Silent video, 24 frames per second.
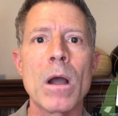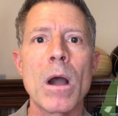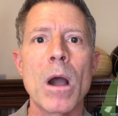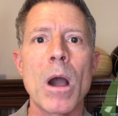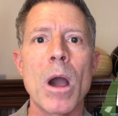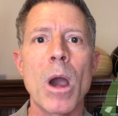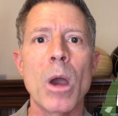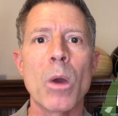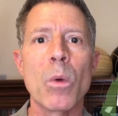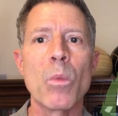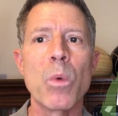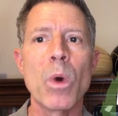
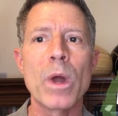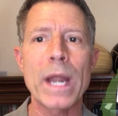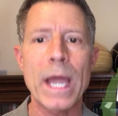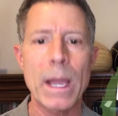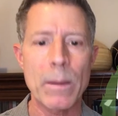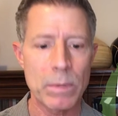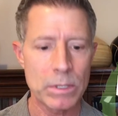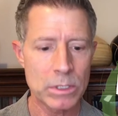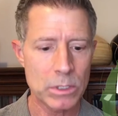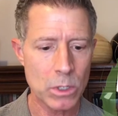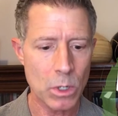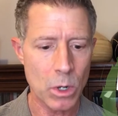are what I
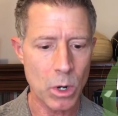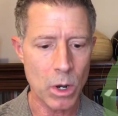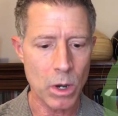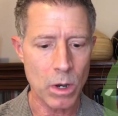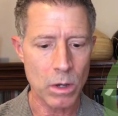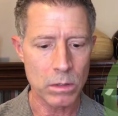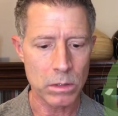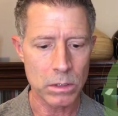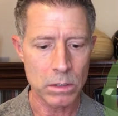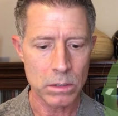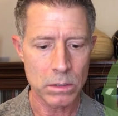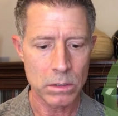would
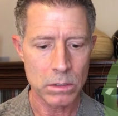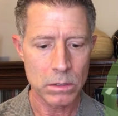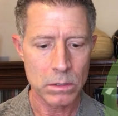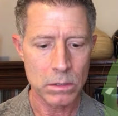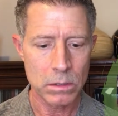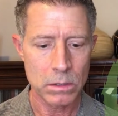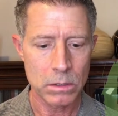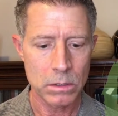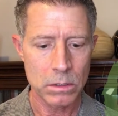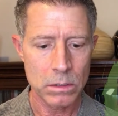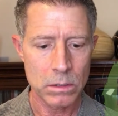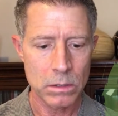call
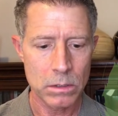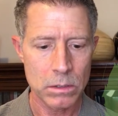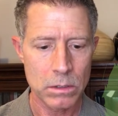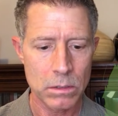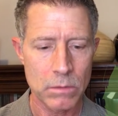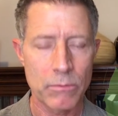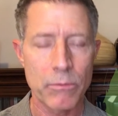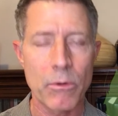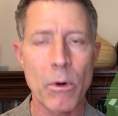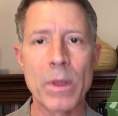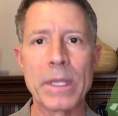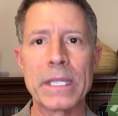
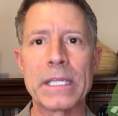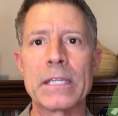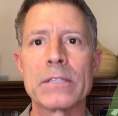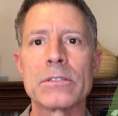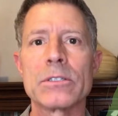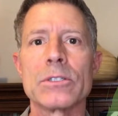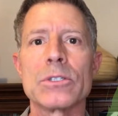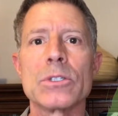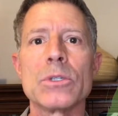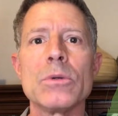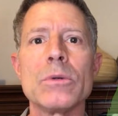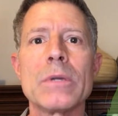falling into
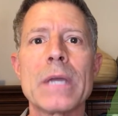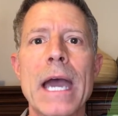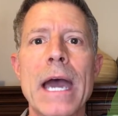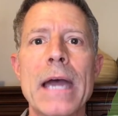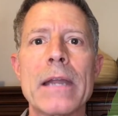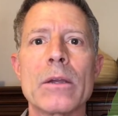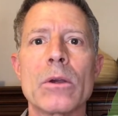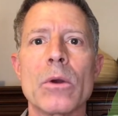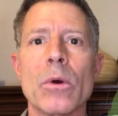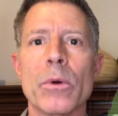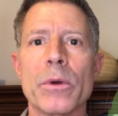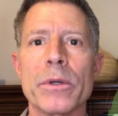two
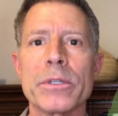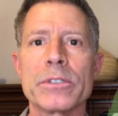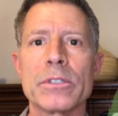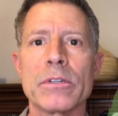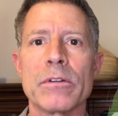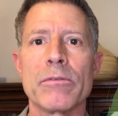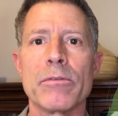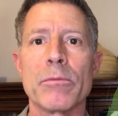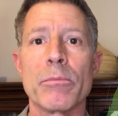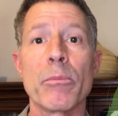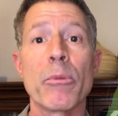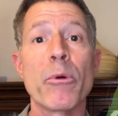categories
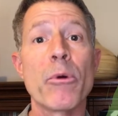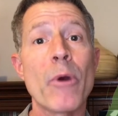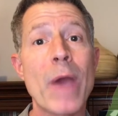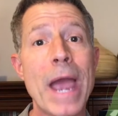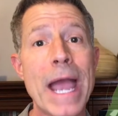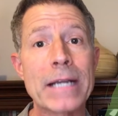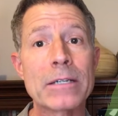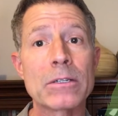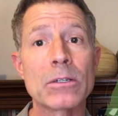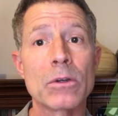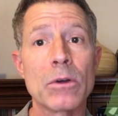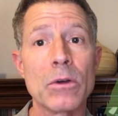of
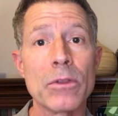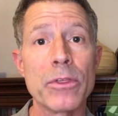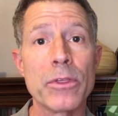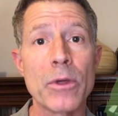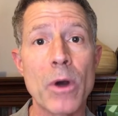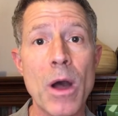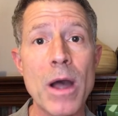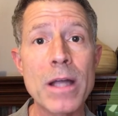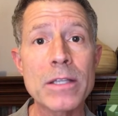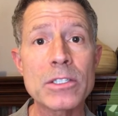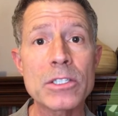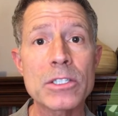practical
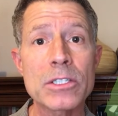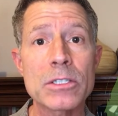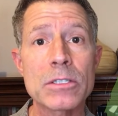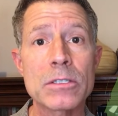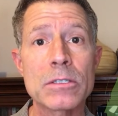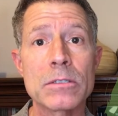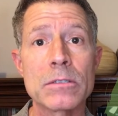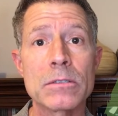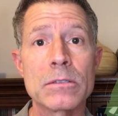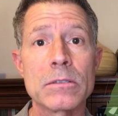thoughts.